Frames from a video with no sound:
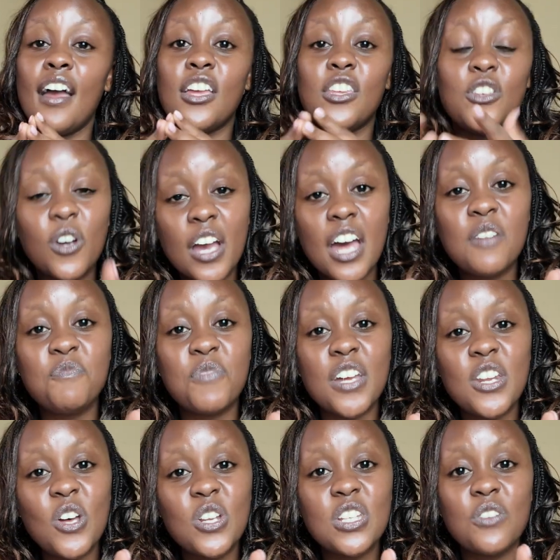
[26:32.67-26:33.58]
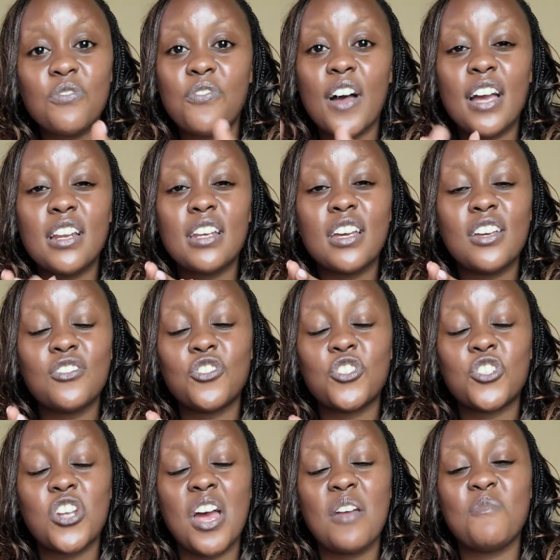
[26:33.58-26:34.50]
you can be notified
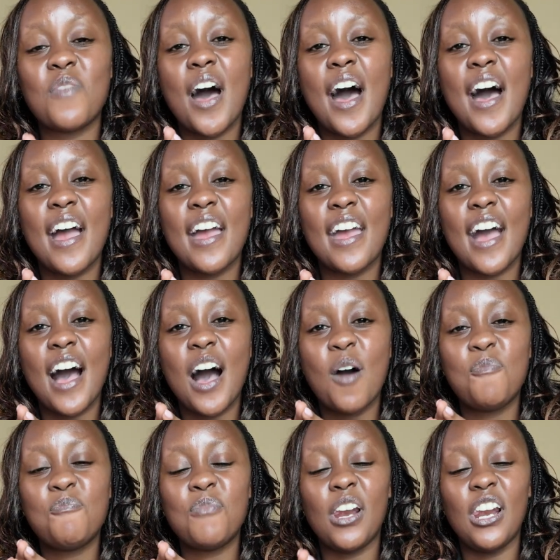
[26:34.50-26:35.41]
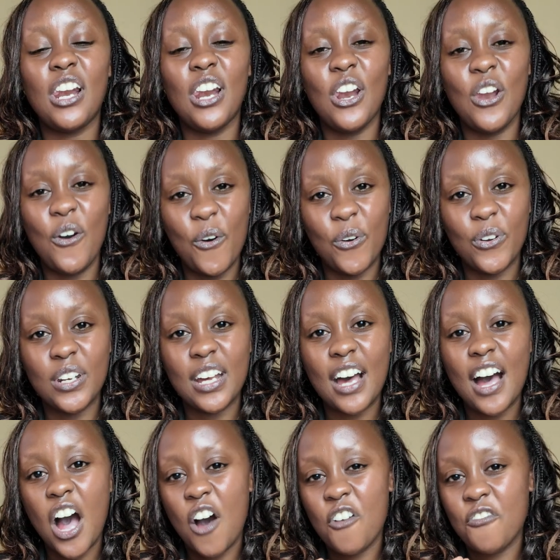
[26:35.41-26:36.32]
each time I upload
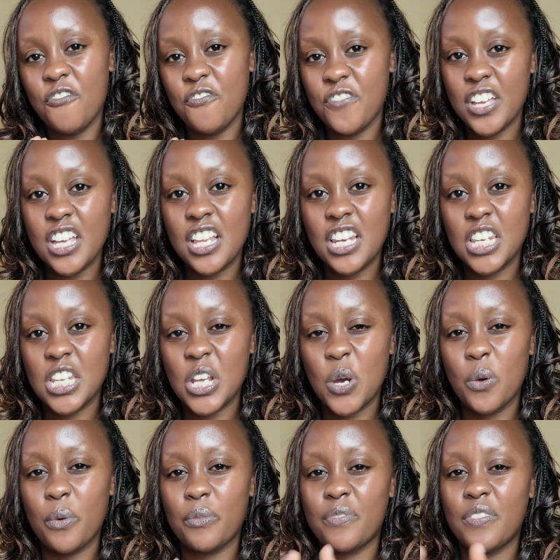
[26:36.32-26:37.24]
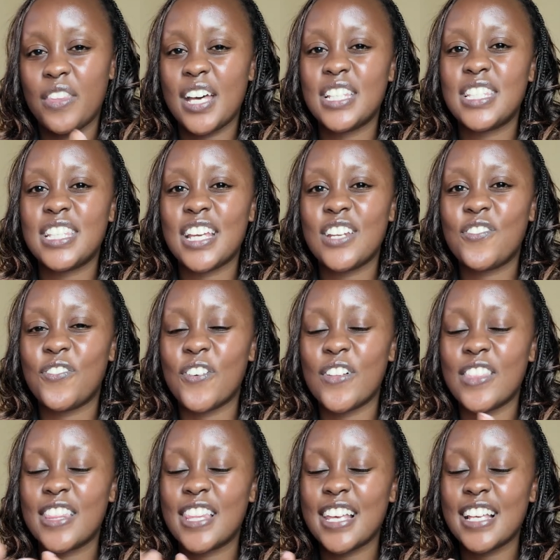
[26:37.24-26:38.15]
a video. That's it
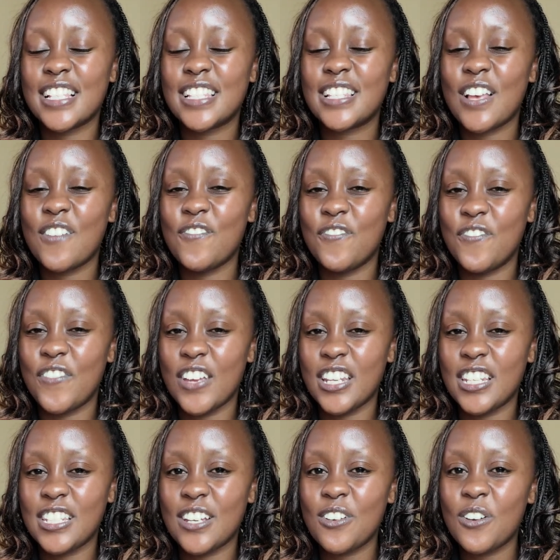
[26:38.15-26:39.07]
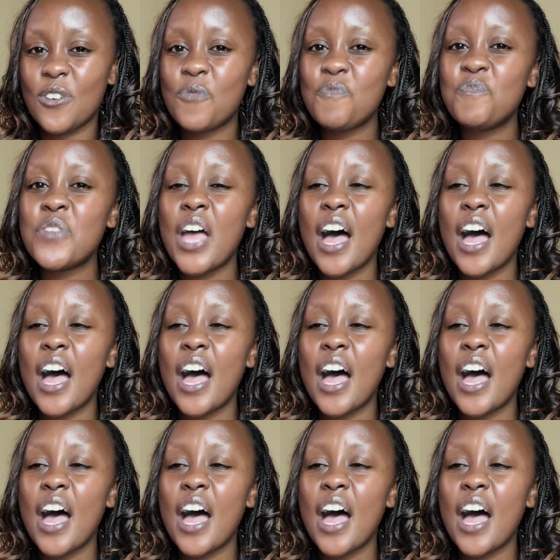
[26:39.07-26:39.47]
for this video.